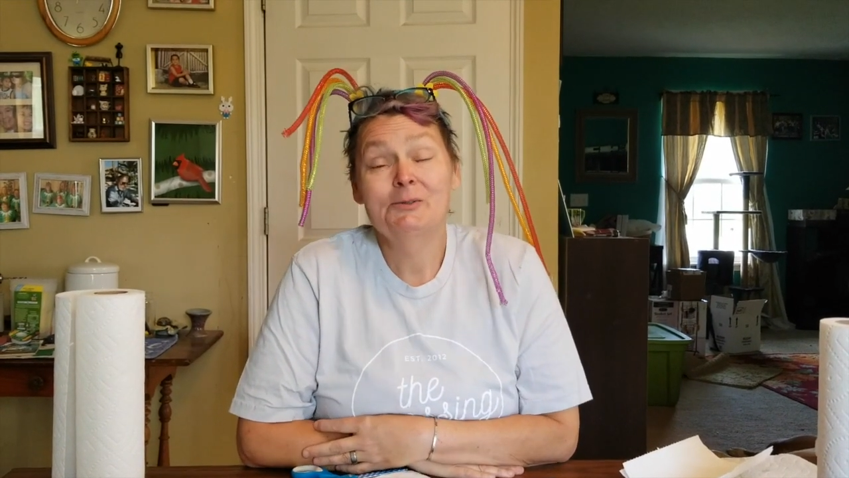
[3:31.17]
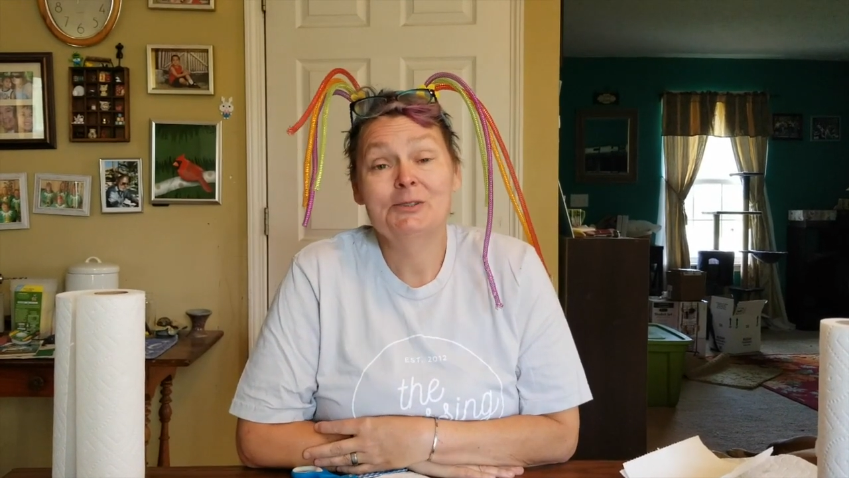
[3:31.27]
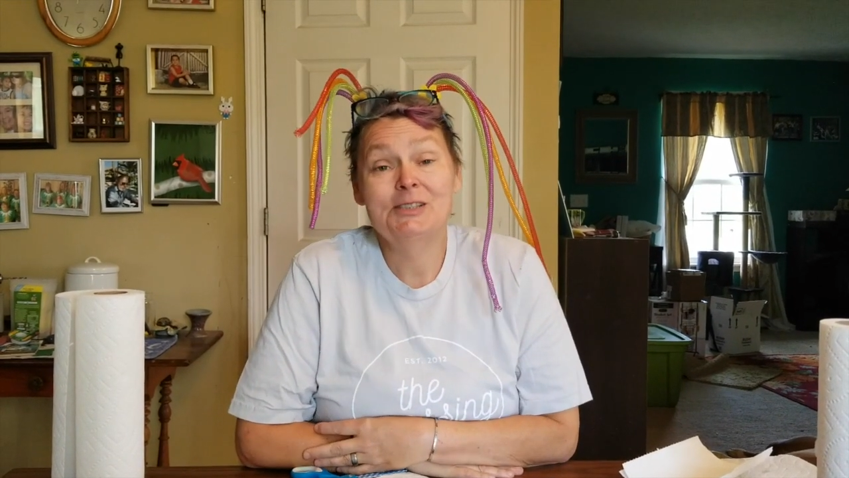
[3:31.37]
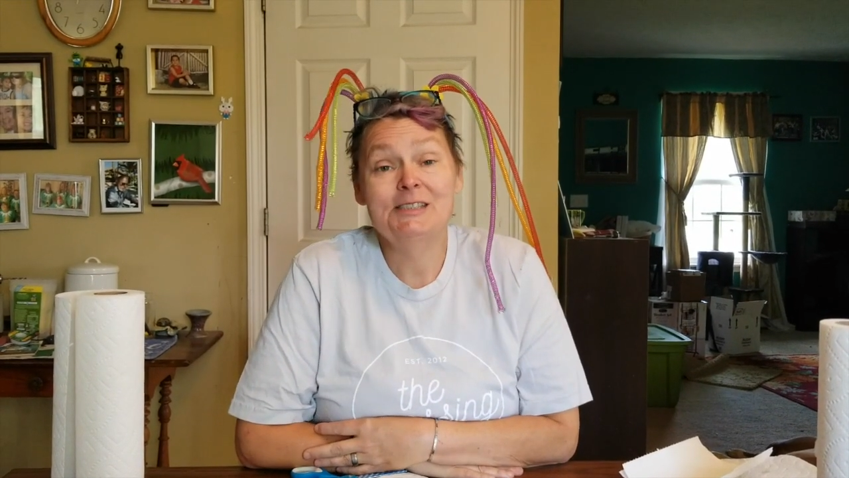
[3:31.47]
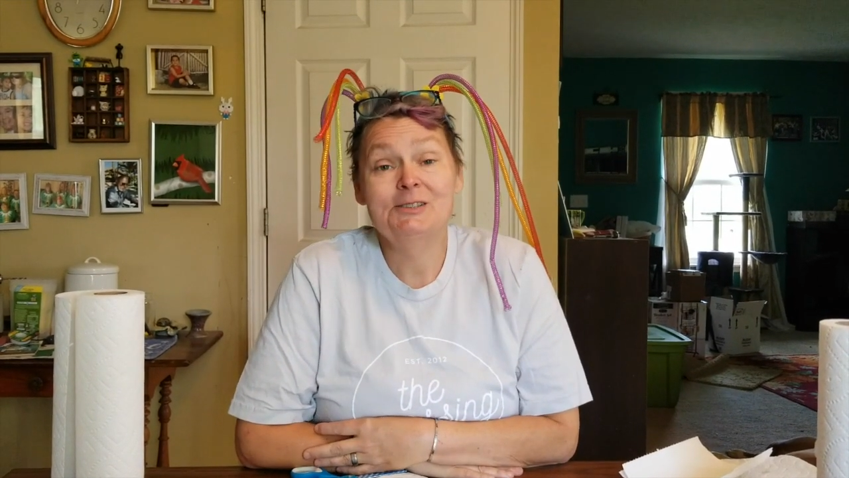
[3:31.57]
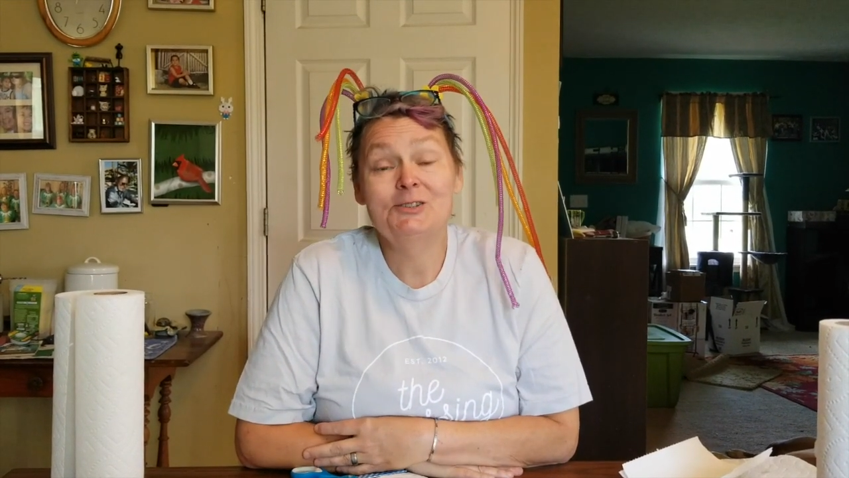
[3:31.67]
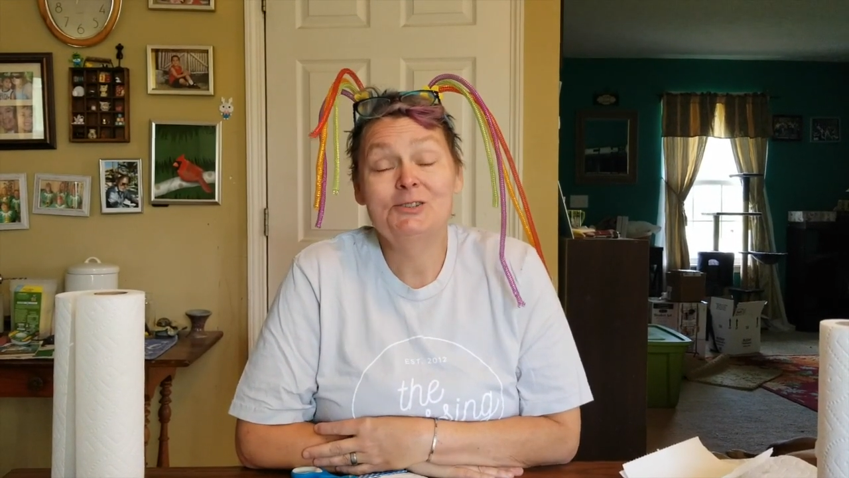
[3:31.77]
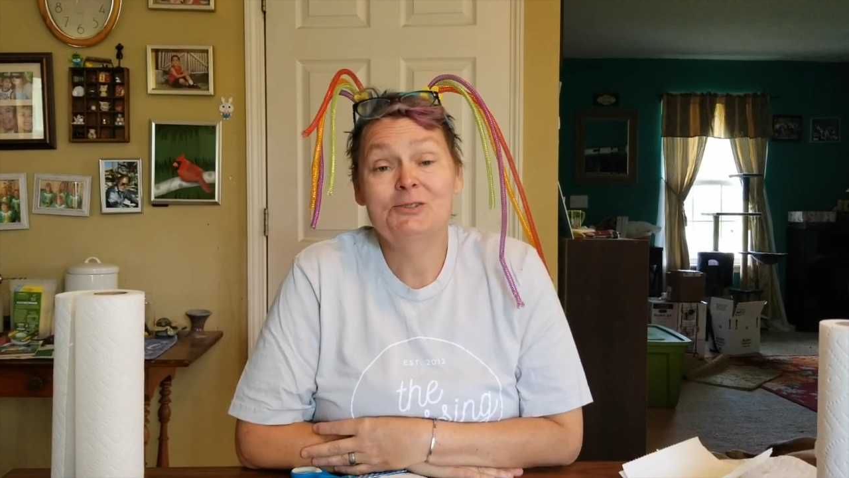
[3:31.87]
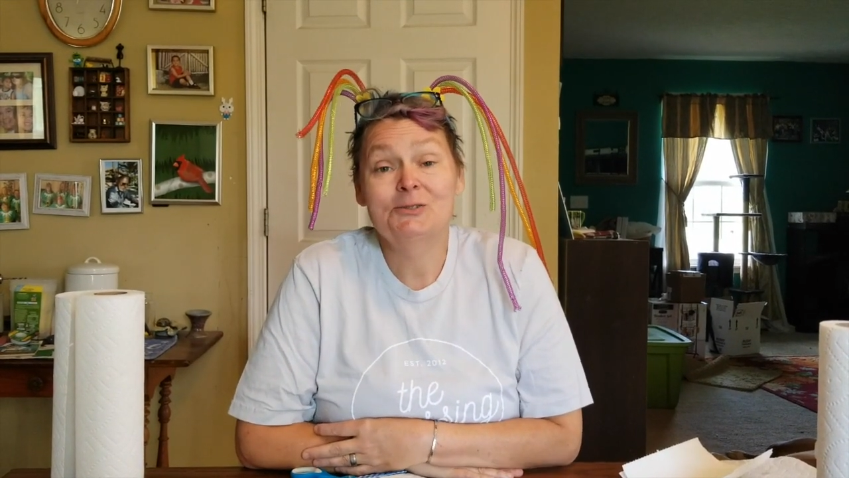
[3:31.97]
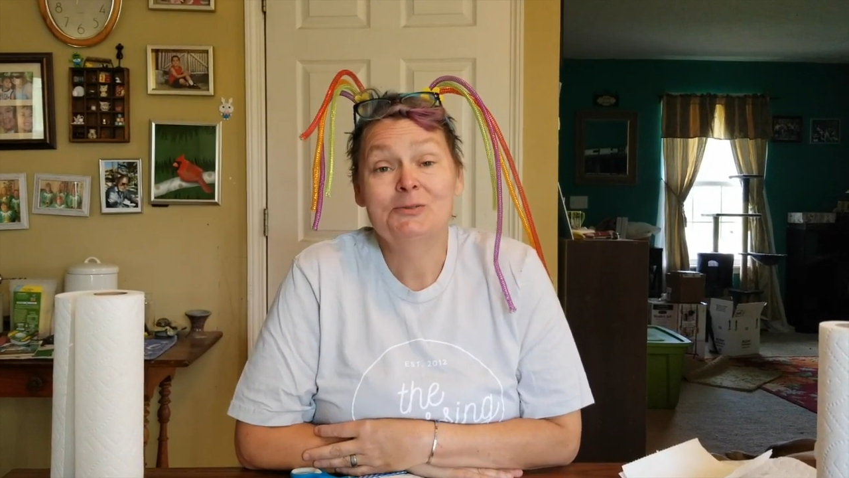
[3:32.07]
We'll see you
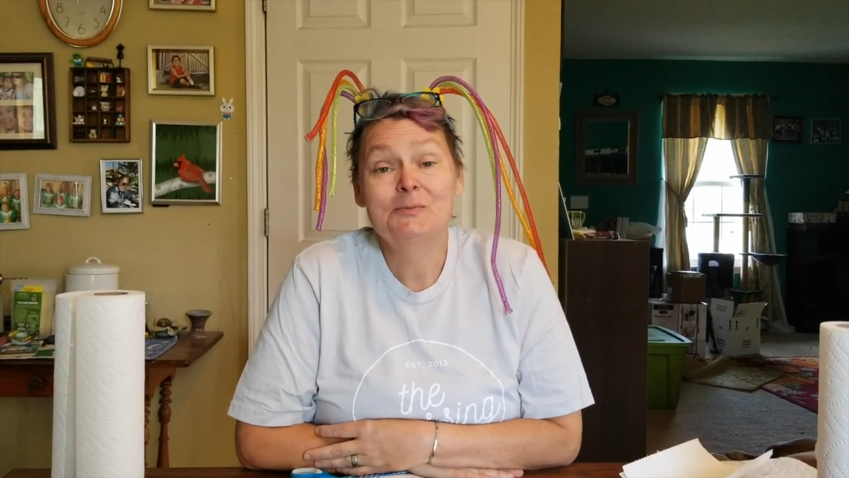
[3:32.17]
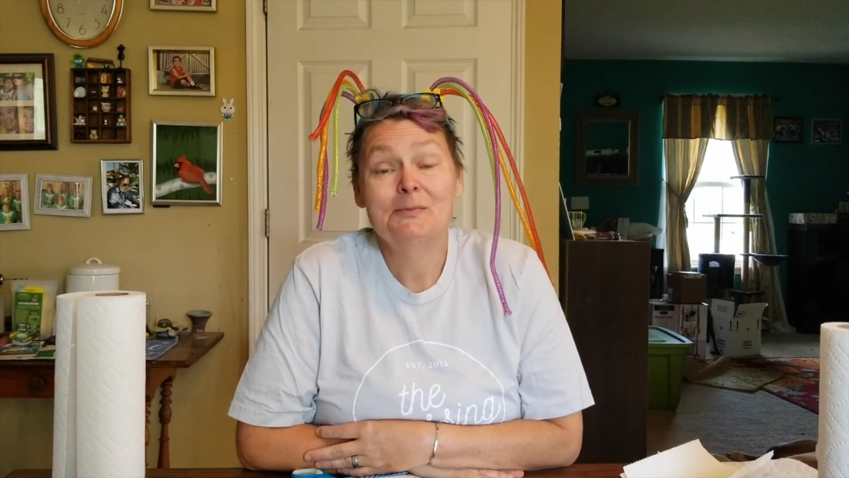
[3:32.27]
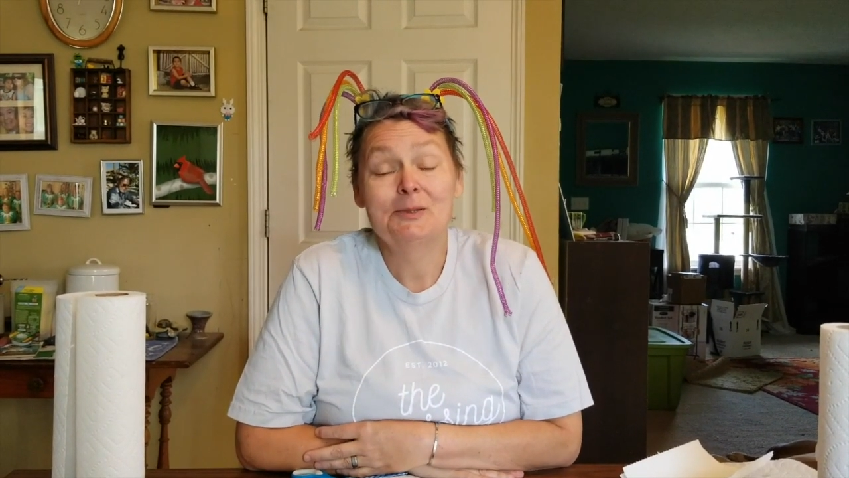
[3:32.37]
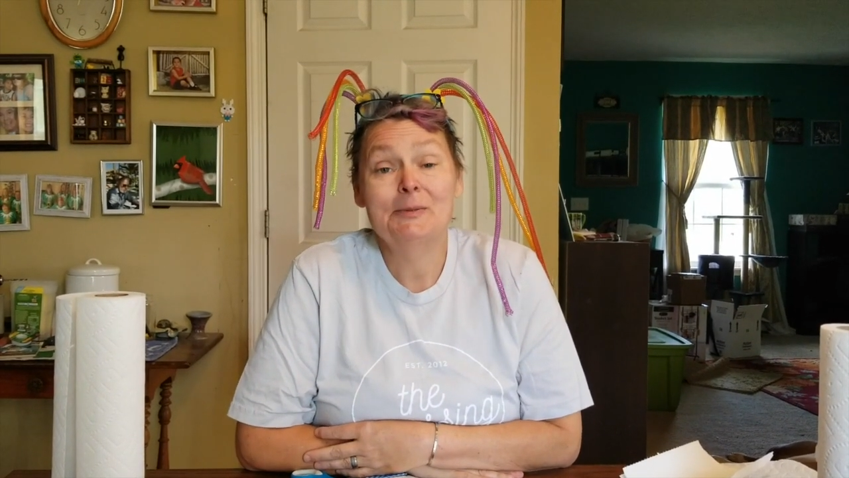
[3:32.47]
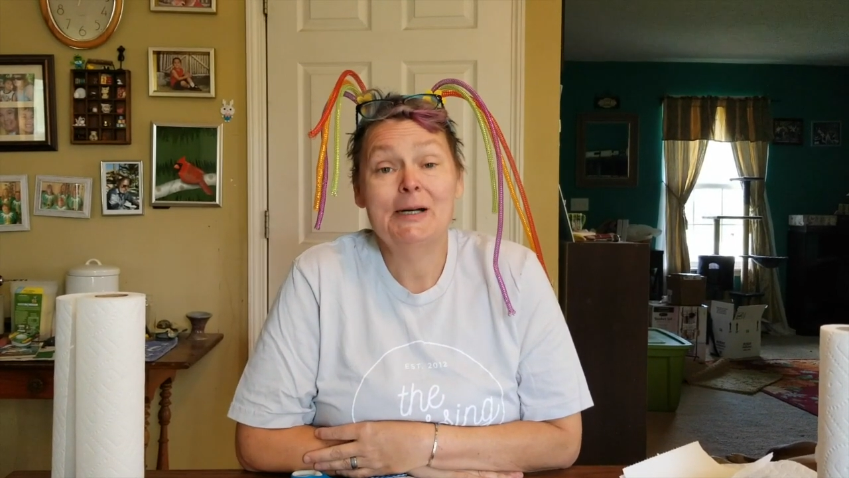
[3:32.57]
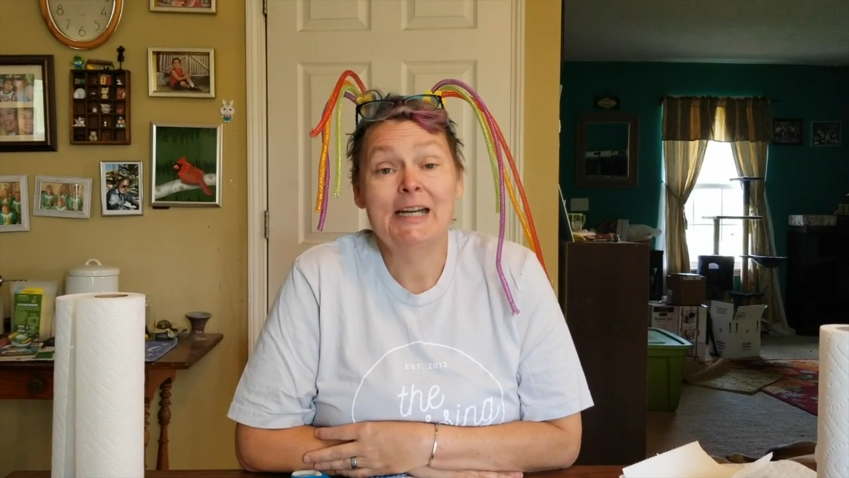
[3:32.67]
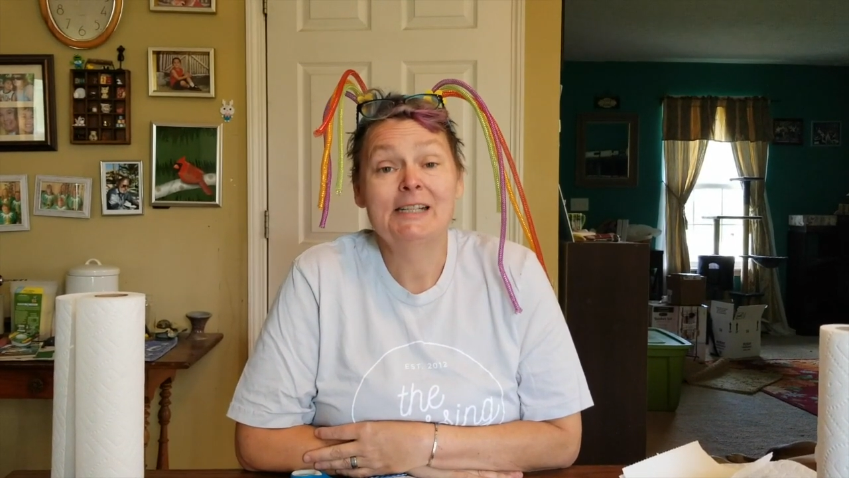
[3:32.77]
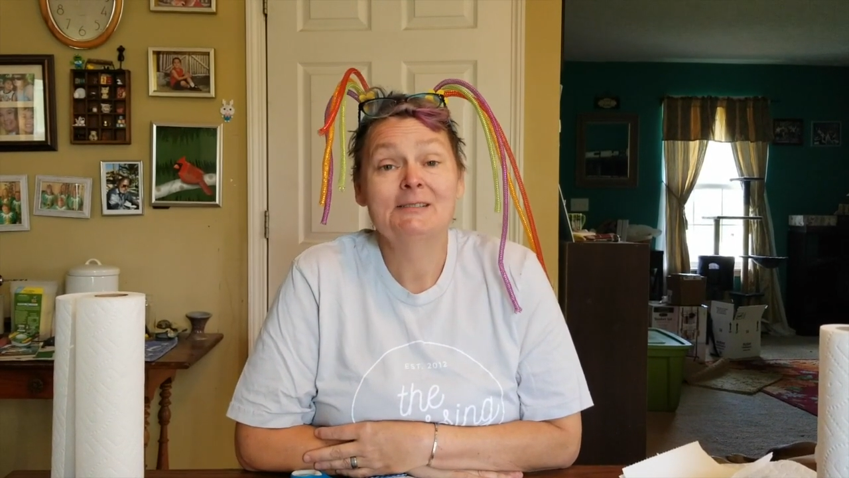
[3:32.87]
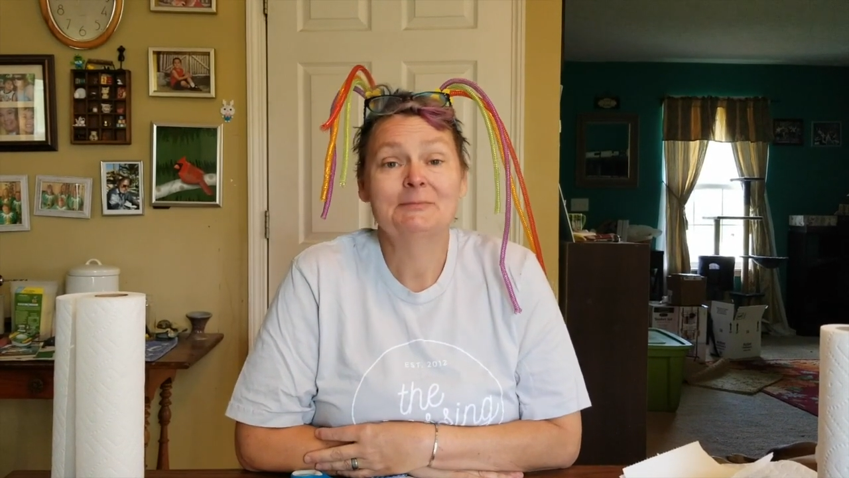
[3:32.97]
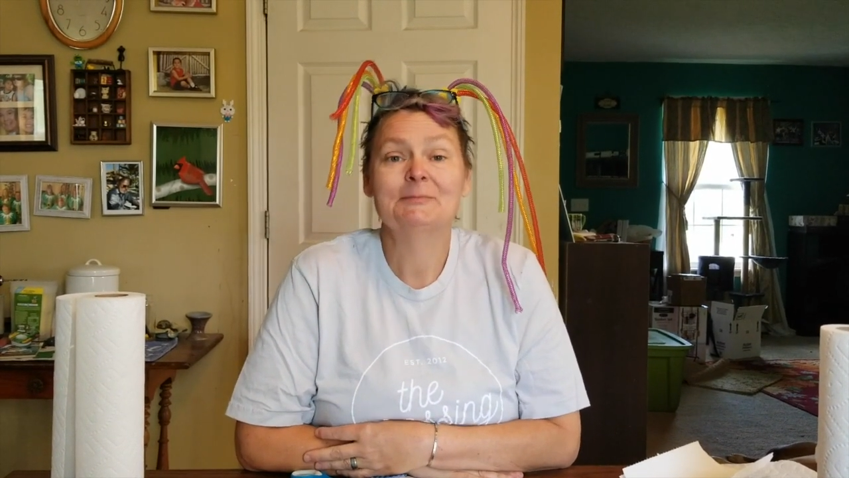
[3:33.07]
soon.
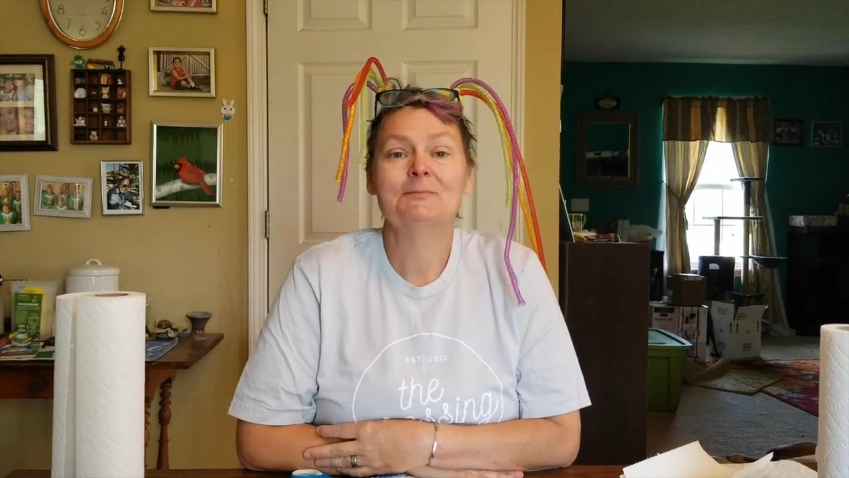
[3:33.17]
Bye-bye.